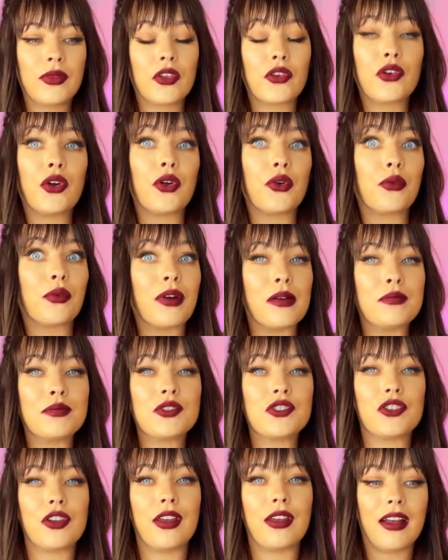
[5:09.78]
And
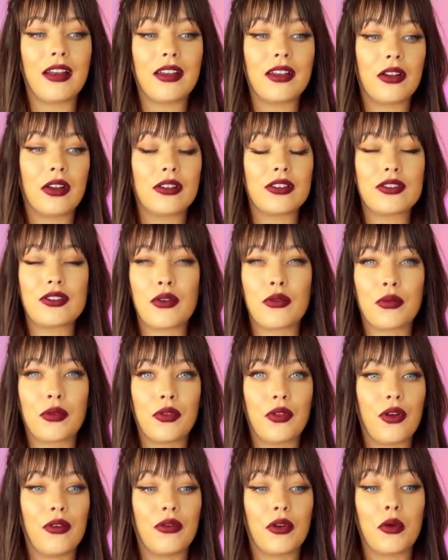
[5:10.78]
corruption it can also
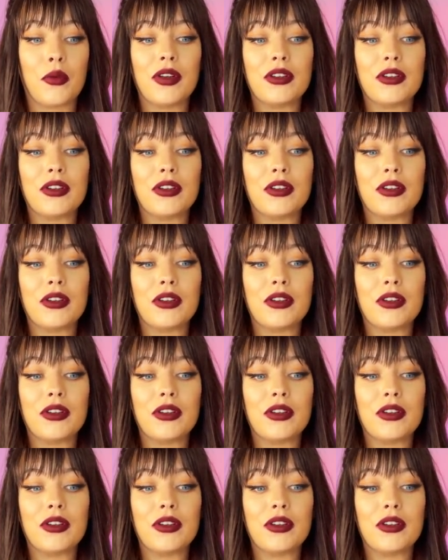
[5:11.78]
rule over